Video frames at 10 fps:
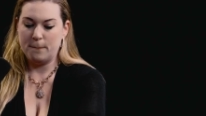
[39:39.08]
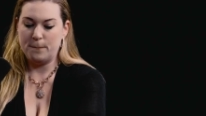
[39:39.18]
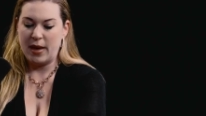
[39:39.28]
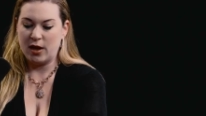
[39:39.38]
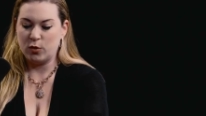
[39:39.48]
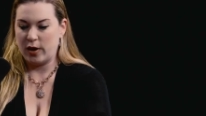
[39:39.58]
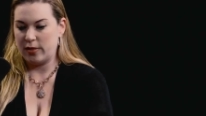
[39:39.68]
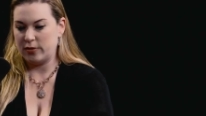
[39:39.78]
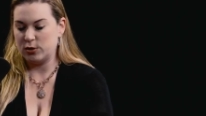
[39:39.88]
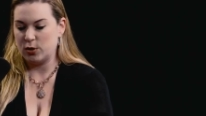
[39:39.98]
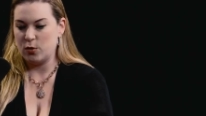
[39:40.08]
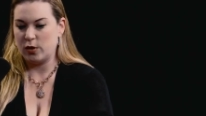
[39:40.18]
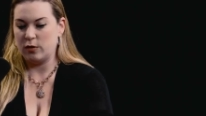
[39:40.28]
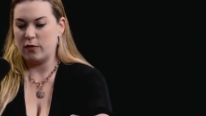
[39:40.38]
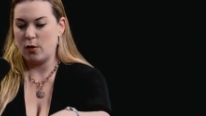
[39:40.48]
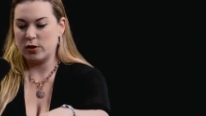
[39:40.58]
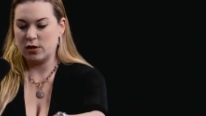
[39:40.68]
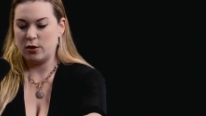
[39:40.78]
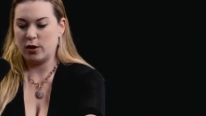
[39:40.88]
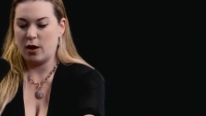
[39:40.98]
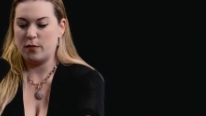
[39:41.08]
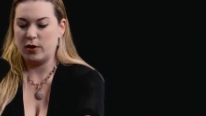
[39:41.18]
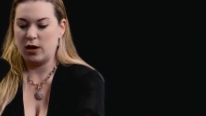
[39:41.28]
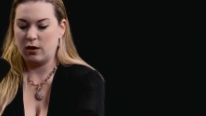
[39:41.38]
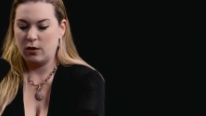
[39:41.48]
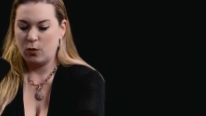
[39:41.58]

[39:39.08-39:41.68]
bandwidth so you can focus on your company